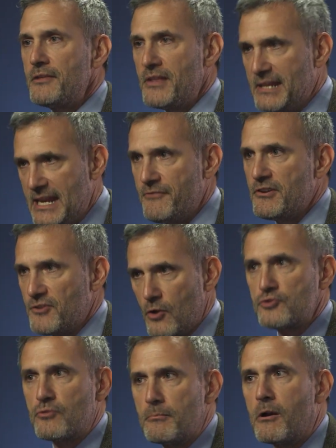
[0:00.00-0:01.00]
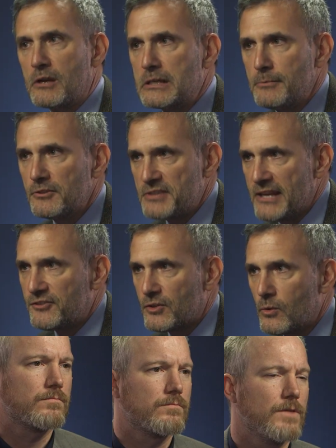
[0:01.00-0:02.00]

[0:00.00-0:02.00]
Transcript: than even those remarkable test scores.